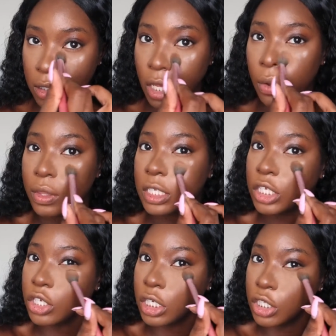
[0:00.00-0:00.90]
So this
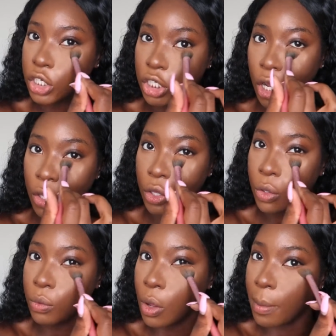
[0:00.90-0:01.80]
is just to show
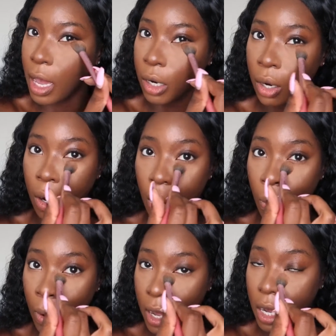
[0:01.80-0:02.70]
you no matter
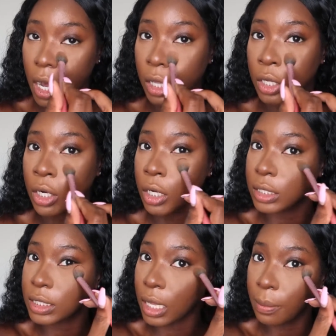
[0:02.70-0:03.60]
what color
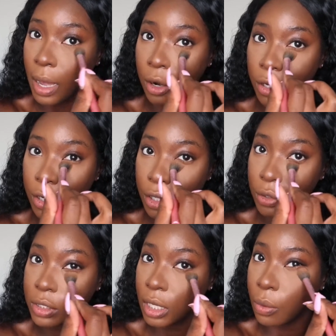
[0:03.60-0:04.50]
setting powder you're
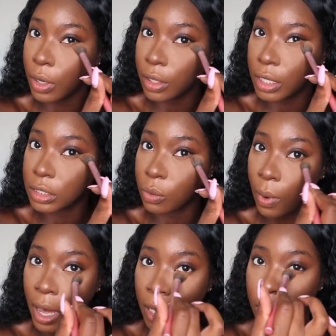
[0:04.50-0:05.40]
using, whether it's
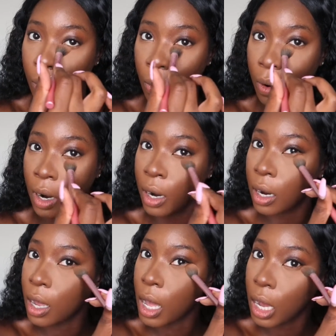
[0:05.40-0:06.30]
white or
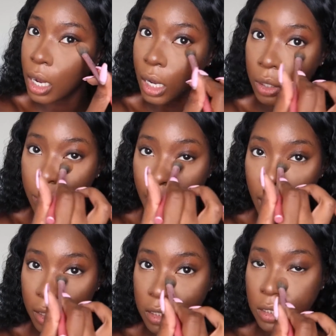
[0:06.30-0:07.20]
color
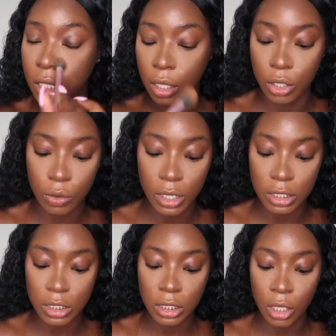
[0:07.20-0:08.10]
based, you can
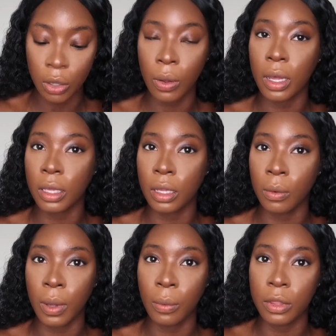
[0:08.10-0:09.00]
still get
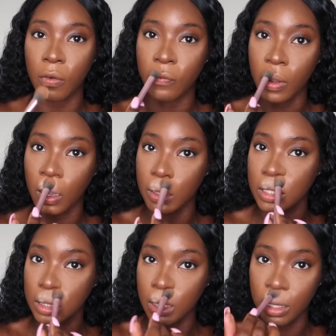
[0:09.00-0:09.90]
away with the
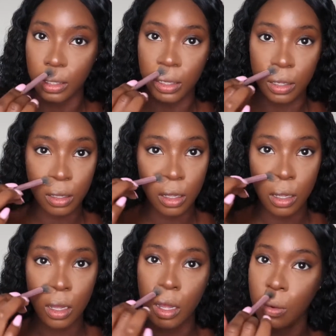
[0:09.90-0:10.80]
flawless look
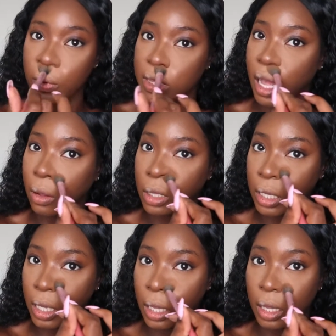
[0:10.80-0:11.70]
without
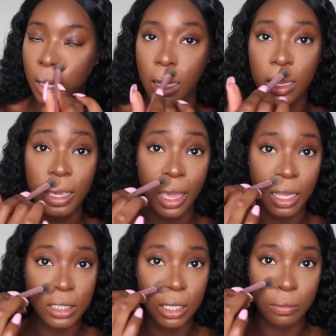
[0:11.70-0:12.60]
looking
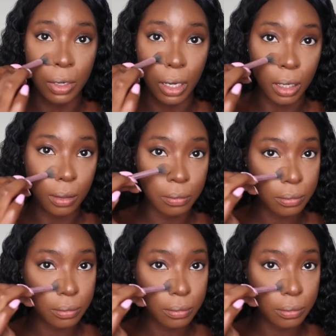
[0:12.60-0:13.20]
casket ready.